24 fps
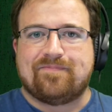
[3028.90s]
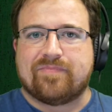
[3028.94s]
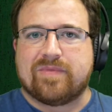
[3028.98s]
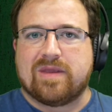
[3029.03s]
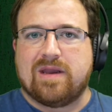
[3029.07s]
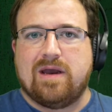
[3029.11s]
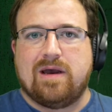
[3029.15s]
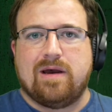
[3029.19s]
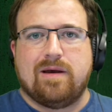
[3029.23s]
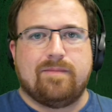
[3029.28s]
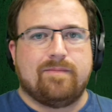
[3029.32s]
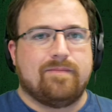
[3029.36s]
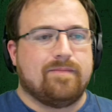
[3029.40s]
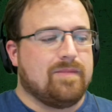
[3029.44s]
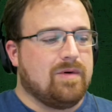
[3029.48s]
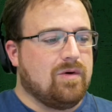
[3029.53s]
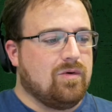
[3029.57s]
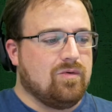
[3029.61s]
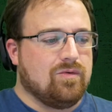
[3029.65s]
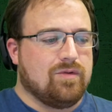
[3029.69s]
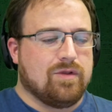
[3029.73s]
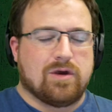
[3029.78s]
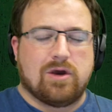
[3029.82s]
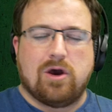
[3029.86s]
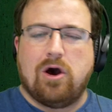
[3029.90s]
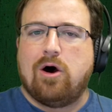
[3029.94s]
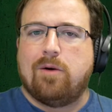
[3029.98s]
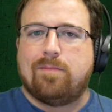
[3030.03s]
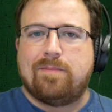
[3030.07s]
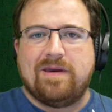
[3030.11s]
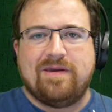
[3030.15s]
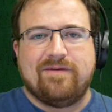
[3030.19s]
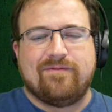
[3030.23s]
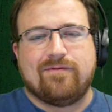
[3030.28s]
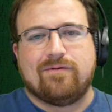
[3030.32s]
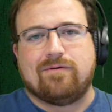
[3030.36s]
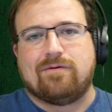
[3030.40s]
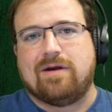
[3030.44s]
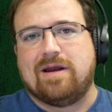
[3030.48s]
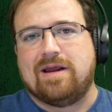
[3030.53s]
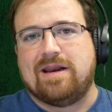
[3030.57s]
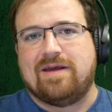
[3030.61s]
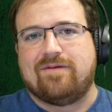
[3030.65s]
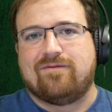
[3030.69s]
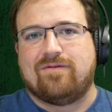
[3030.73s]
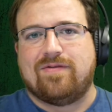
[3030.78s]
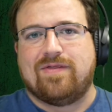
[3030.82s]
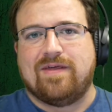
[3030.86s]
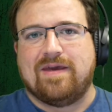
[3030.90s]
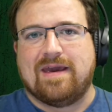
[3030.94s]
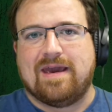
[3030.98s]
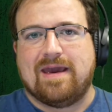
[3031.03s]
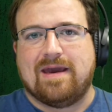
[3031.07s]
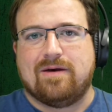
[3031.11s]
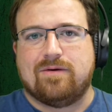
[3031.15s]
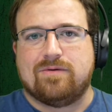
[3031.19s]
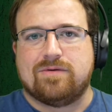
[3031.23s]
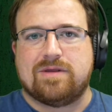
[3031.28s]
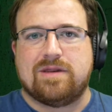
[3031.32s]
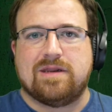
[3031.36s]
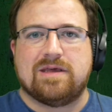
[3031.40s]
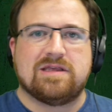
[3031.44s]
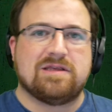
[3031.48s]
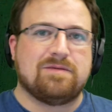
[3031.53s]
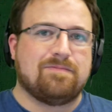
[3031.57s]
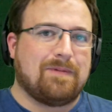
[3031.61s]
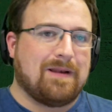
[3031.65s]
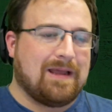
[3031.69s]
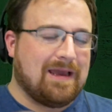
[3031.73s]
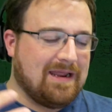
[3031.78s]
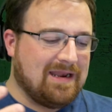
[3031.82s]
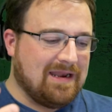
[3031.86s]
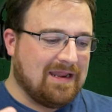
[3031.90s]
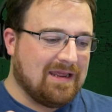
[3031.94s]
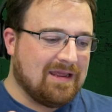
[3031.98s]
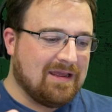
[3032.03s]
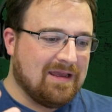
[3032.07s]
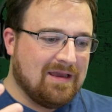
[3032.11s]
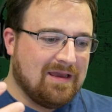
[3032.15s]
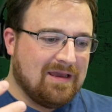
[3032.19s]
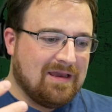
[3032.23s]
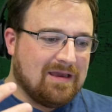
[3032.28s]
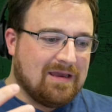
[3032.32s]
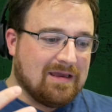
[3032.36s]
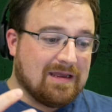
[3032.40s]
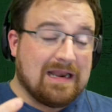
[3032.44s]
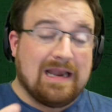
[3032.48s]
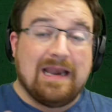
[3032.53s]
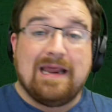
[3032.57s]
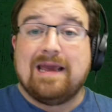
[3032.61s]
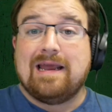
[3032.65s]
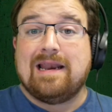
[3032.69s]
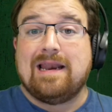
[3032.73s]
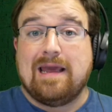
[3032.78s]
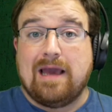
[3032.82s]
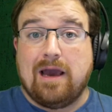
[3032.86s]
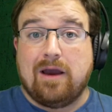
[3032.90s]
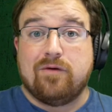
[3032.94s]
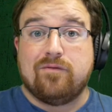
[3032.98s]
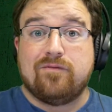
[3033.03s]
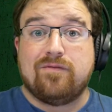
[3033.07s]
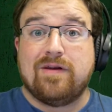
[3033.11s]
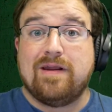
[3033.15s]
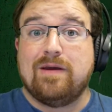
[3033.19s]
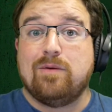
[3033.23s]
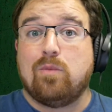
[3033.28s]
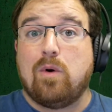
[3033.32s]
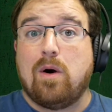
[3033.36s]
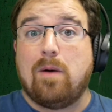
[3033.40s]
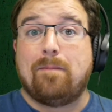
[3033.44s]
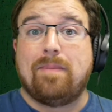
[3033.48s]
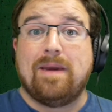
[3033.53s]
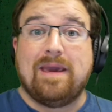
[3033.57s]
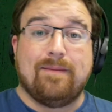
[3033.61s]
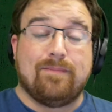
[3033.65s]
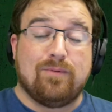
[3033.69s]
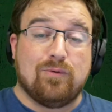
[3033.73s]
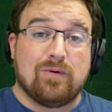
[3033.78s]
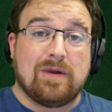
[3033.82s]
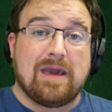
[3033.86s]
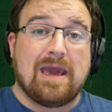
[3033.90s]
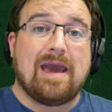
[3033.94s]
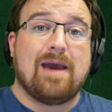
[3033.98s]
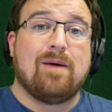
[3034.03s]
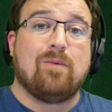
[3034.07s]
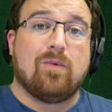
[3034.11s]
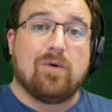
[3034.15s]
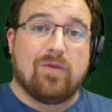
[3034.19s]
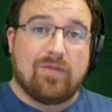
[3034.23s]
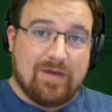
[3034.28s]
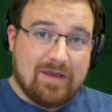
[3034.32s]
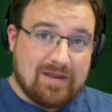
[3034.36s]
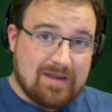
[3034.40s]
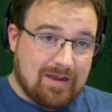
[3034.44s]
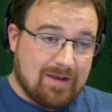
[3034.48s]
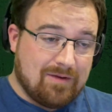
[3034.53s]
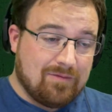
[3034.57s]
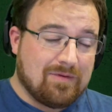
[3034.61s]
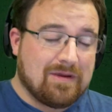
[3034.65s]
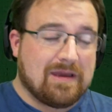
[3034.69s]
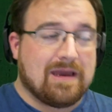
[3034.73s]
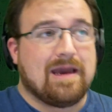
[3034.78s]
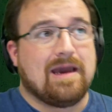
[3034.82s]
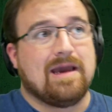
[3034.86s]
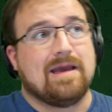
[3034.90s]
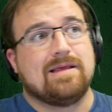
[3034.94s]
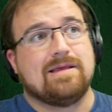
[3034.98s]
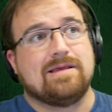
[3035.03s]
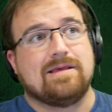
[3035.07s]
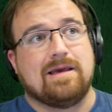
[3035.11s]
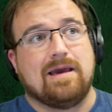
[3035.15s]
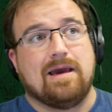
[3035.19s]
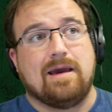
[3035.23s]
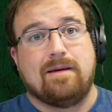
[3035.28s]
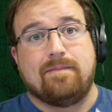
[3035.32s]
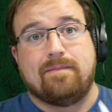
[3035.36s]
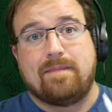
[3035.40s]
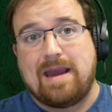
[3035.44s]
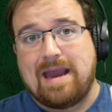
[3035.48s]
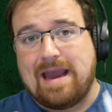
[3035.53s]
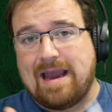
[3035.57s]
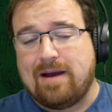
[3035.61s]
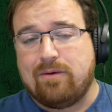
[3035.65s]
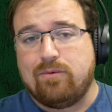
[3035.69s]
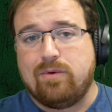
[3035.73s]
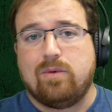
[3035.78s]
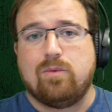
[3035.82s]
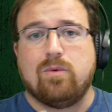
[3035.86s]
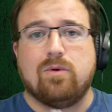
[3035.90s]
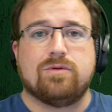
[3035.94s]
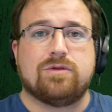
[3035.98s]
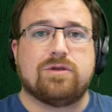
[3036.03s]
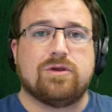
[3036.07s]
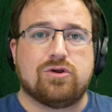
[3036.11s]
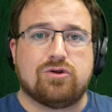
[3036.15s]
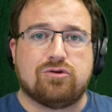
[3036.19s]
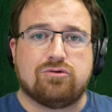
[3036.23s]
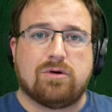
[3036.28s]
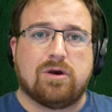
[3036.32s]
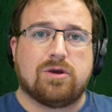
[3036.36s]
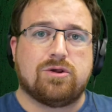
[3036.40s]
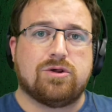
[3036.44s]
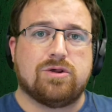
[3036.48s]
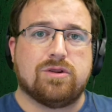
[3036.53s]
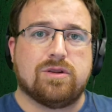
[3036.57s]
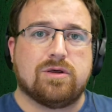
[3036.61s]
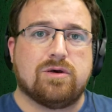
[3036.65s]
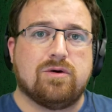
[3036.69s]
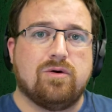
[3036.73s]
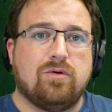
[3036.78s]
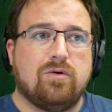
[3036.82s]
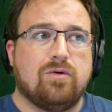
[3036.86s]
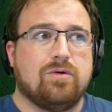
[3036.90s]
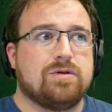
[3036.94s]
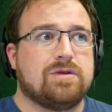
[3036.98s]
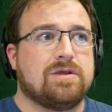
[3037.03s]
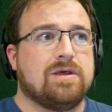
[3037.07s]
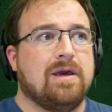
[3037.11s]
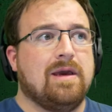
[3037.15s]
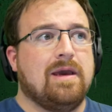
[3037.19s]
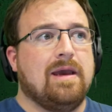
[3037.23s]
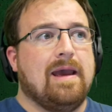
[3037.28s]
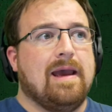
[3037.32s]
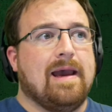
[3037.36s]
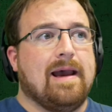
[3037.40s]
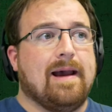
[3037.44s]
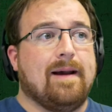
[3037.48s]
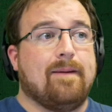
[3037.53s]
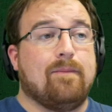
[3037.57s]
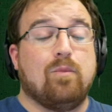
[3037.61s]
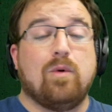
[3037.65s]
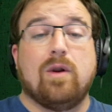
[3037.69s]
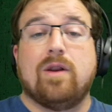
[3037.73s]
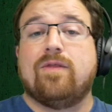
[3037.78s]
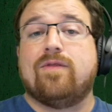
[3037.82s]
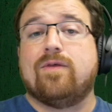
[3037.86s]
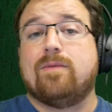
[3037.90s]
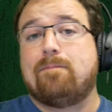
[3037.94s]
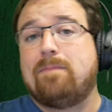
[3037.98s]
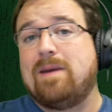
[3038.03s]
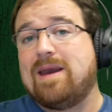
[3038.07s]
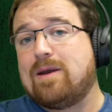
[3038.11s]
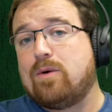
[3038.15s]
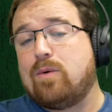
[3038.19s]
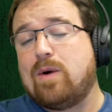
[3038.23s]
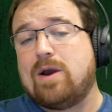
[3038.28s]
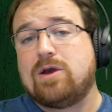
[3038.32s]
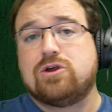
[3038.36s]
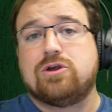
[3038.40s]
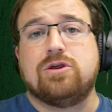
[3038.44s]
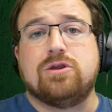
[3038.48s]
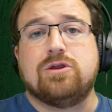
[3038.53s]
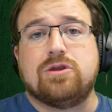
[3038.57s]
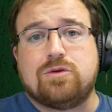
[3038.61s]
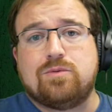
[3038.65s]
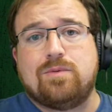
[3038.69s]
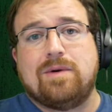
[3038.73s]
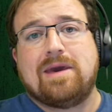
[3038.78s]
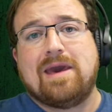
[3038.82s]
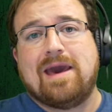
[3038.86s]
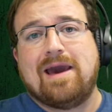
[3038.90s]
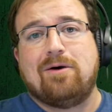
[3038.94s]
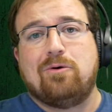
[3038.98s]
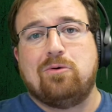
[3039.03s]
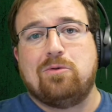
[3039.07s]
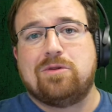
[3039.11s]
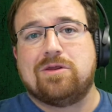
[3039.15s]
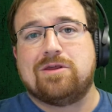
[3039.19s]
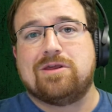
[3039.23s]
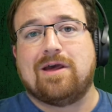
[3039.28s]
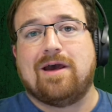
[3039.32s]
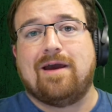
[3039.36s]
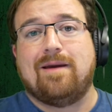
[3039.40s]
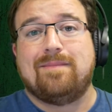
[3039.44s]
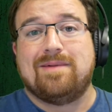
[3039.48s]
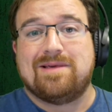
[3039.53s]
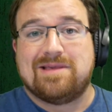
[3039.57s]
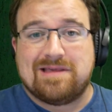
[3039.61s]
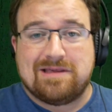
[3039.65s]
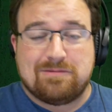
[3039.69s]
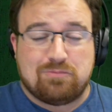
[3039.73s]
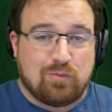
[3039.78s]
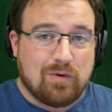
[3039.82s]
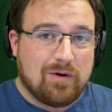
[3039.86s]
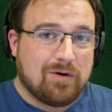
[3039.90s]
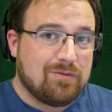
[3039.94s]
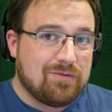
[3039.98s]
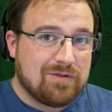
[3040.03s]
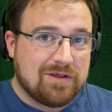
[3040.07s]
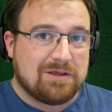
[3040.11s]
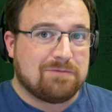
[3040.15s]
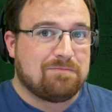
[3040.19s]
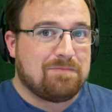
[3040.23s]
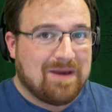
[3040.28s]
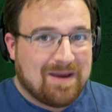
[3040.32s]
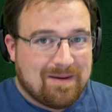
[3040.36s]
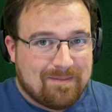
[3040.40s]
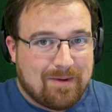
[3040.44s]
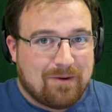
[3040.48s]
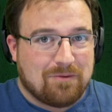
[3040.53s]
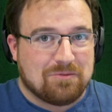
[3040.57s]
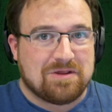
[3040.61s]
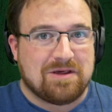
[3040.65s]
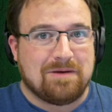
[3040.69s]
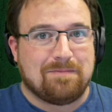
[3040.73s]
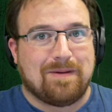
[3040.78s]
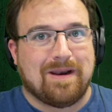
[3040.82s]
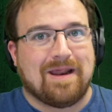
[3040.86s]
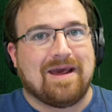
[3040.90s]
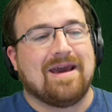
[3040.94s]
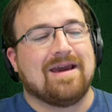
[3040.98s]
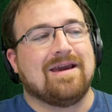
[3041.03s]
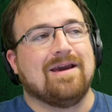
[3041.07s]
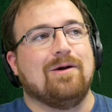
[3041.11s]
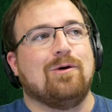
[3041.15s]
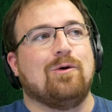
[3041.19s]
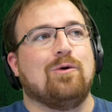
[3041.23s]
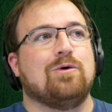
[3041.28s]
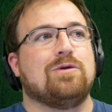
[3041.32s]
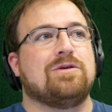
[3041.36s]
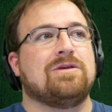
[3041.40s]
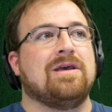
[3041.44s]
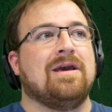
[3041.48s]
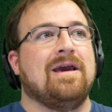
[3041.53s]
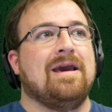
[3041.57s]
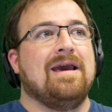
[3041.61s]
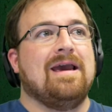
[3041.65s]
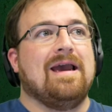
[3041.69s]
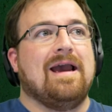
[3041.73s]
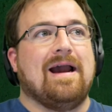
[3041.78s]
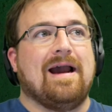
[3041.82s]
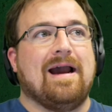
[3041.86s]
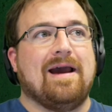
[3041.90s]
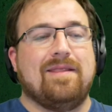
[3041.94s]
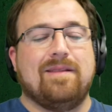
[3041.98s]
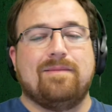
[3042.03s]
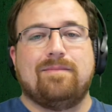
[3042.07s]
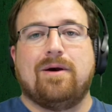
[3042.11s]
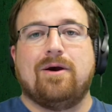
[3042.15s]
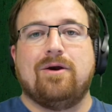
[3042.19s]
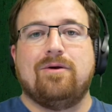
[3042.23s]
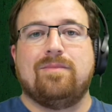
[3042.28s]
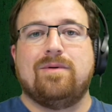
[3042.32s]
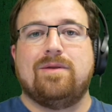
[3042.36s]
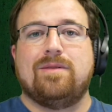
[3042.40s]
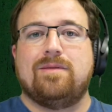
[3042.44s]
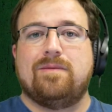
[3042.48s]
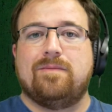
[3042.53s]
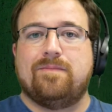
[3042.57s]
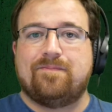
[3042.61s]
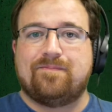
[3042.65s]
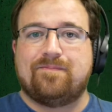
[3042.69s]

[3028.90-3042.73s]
all the copy for it and everything else, and explaining clearly, hopefully, what people get, what they don't get, how we want to structure the course. One of the big questions we get all the time is will this be a multiplayer course? At the moment,